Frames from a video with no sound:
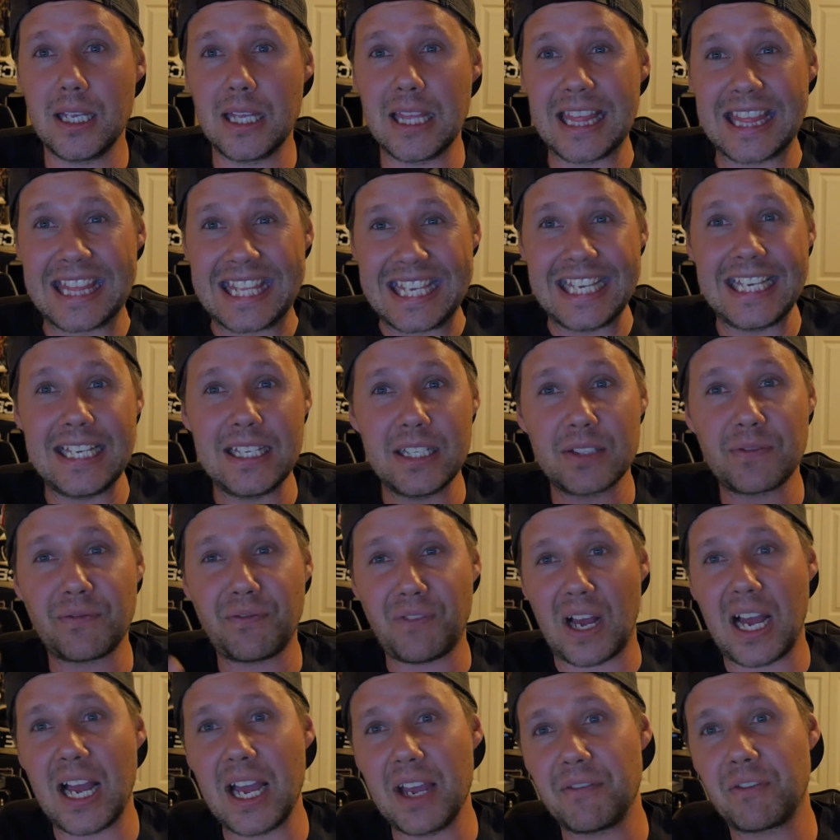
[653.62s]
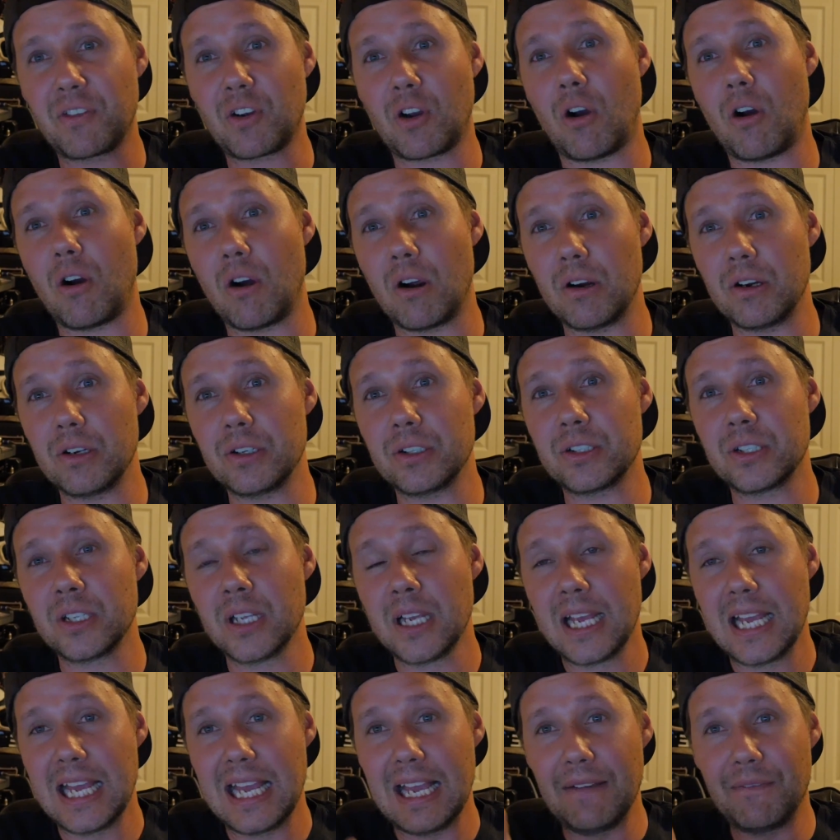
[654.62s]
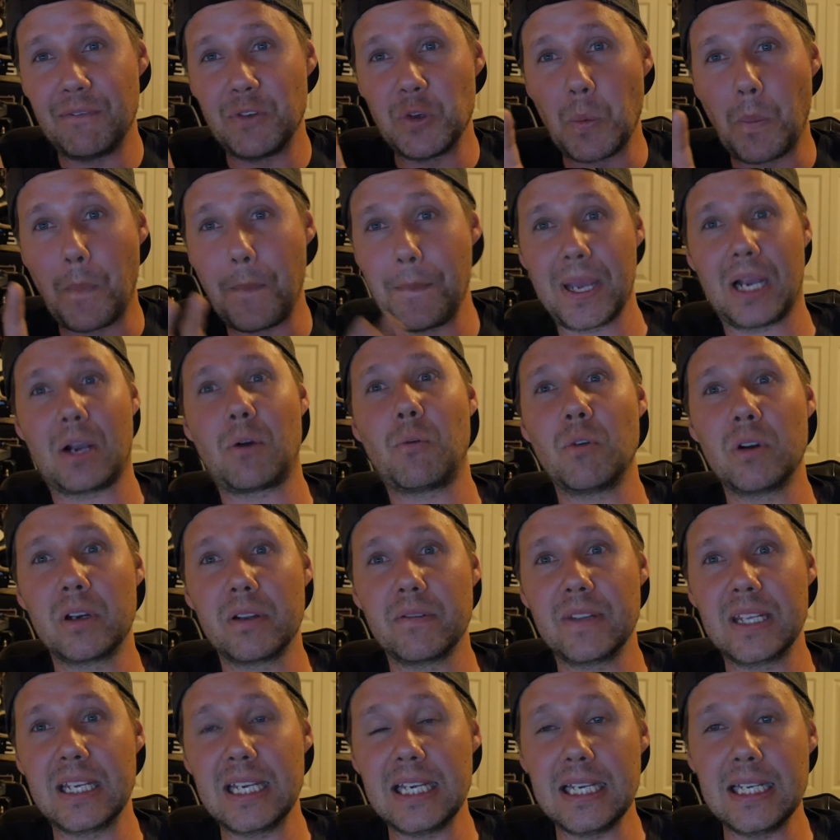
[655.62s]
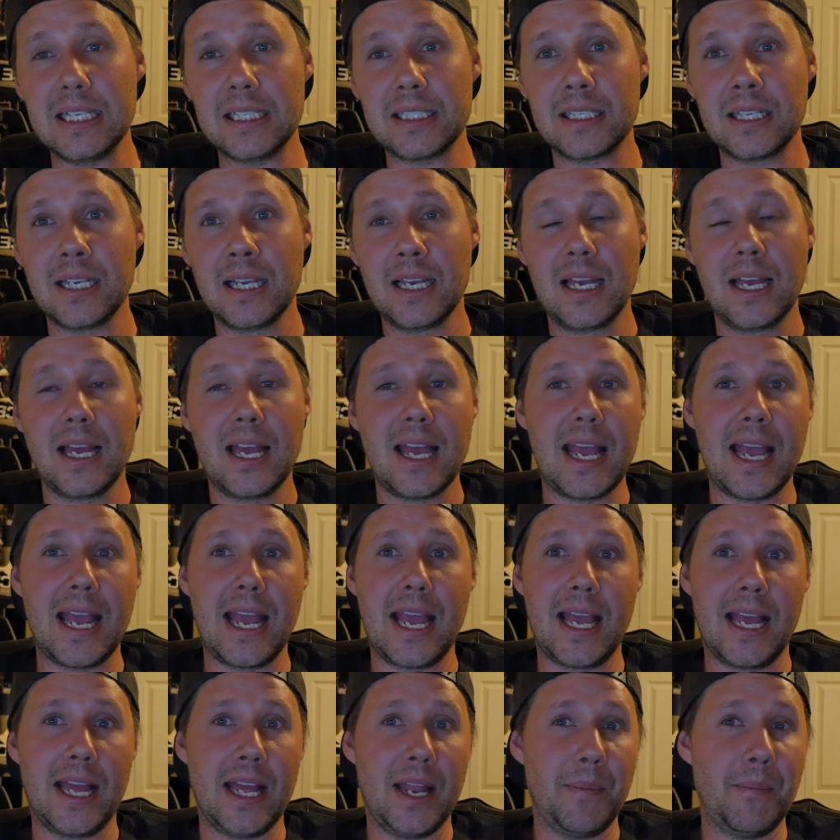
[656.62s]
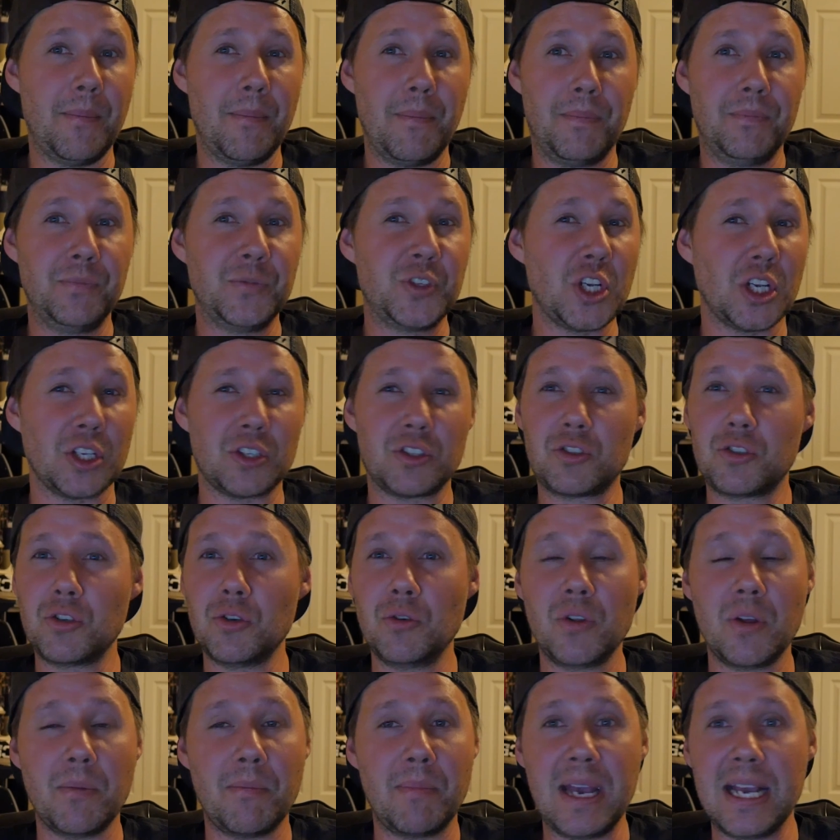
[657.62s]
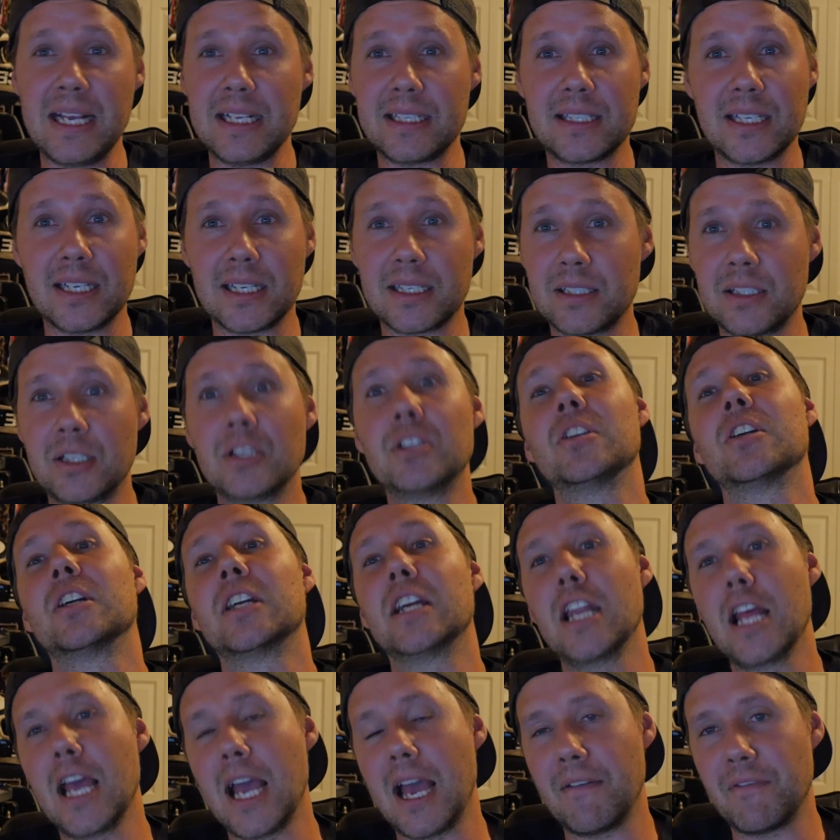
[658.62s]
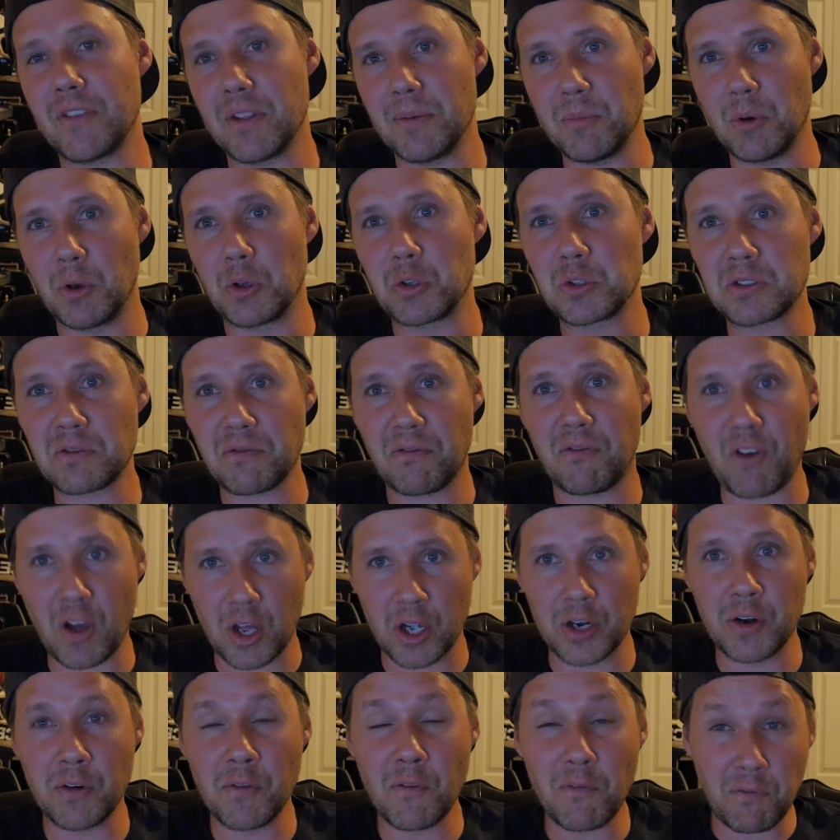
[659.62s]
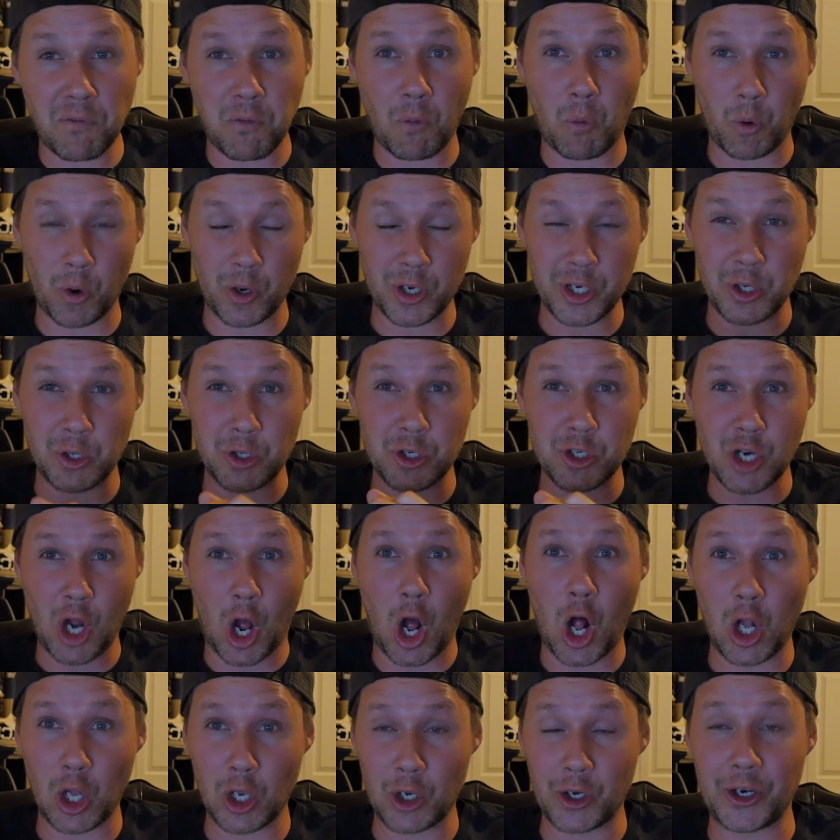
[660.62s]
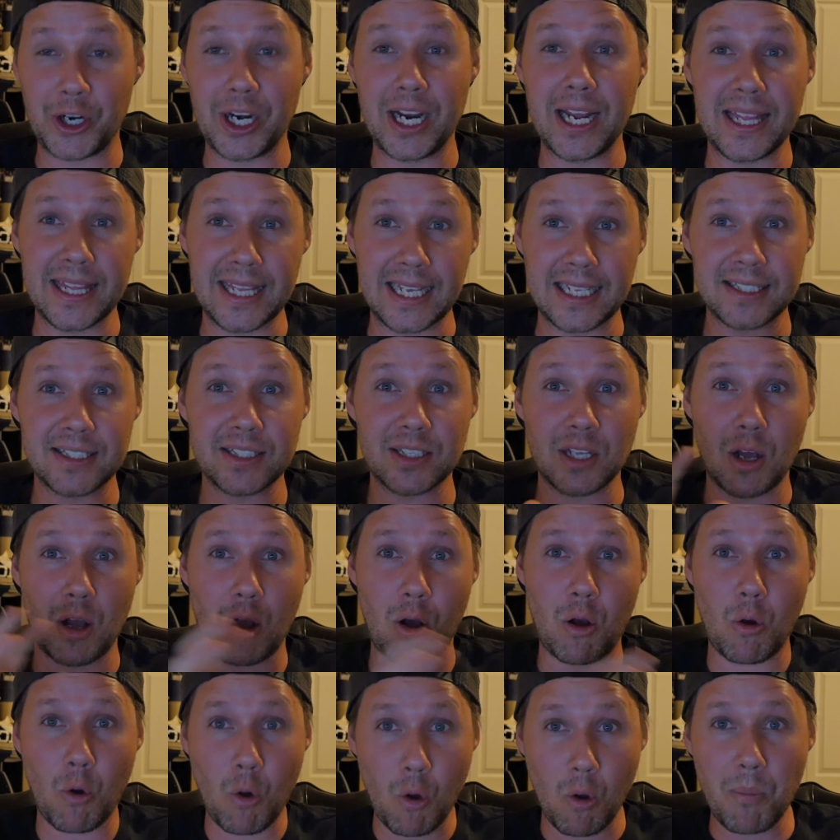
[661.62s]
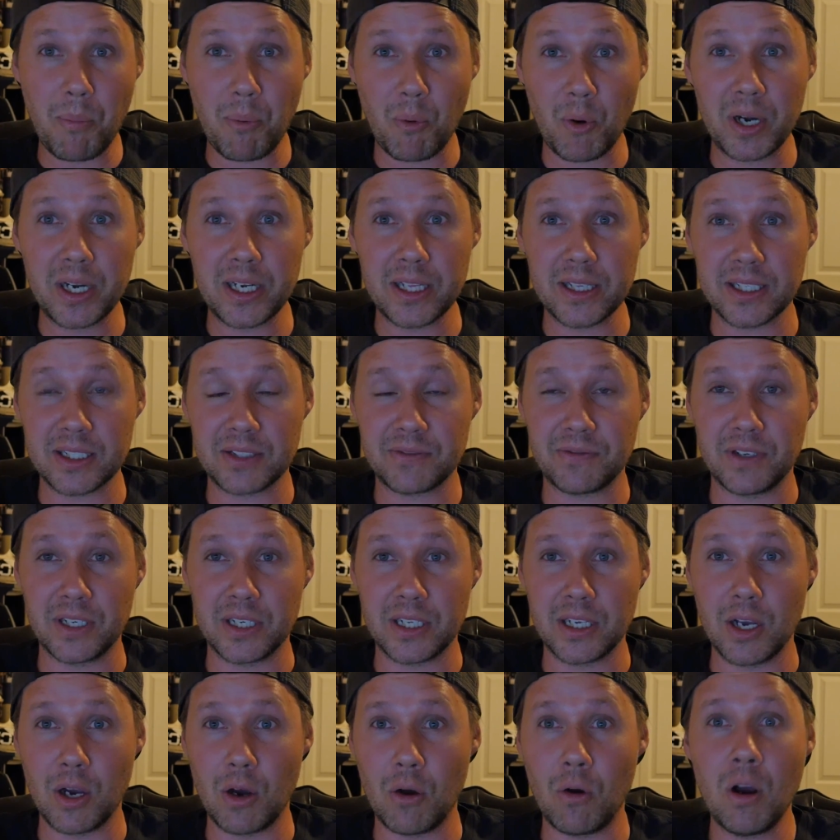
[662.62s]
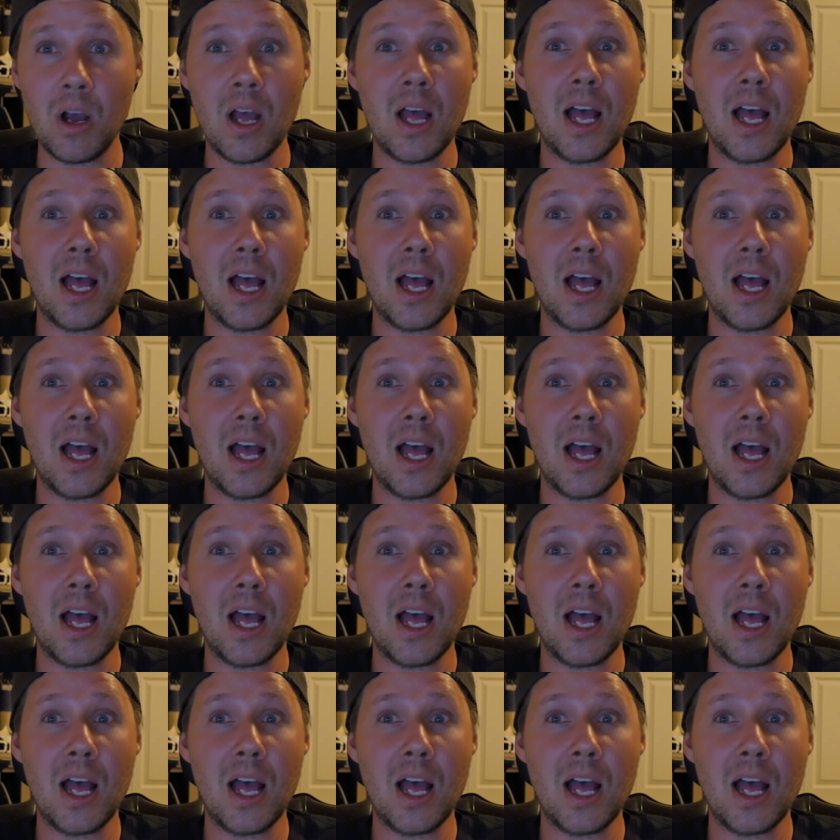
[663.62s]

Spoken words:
these 5 cars. If you pick one of these and just do the basics, you're gonna have the most fun for your dollar. And that's the whole point of this video.